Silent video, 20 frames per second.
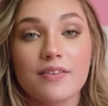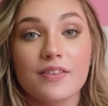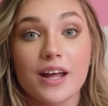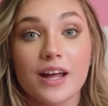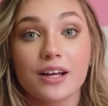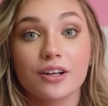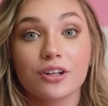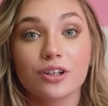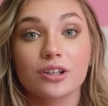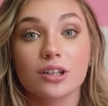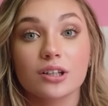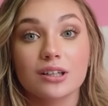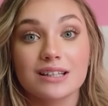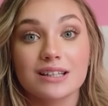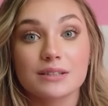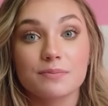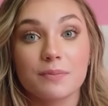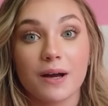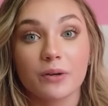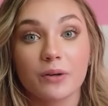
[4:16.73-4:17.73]
Thank
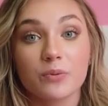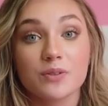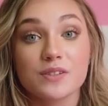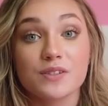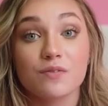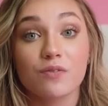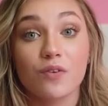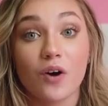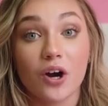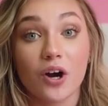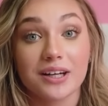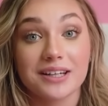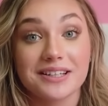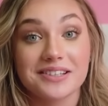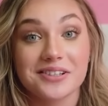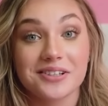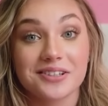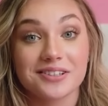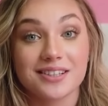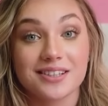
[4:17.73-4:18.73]
goodness mine was far
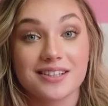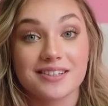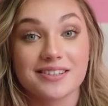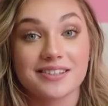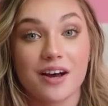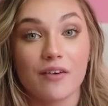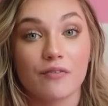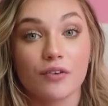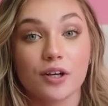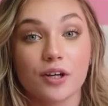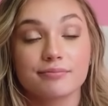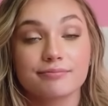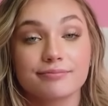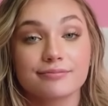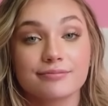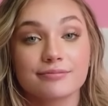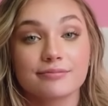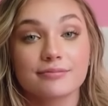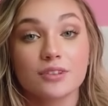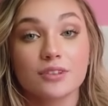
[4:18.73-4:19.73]
easier to discover.
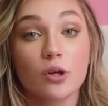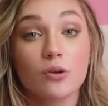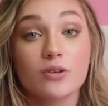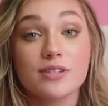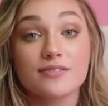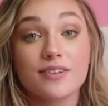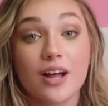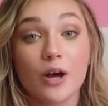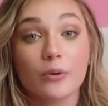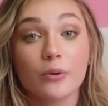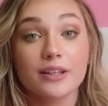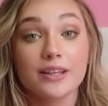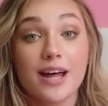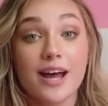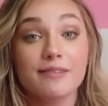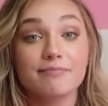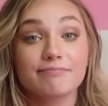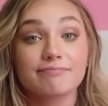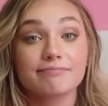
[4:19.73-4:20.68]
Lotus flower and lime.